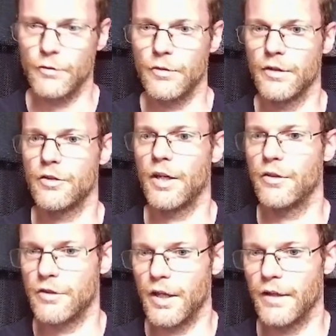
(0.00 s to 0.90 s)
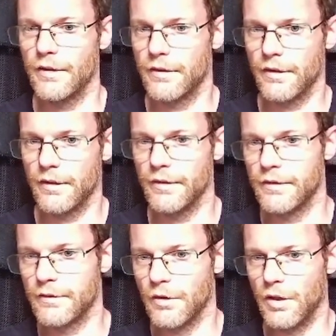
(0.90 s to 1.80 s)
can change that and
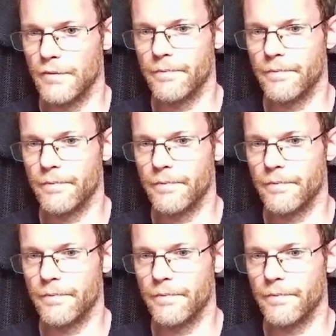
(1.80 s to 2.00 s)
so on.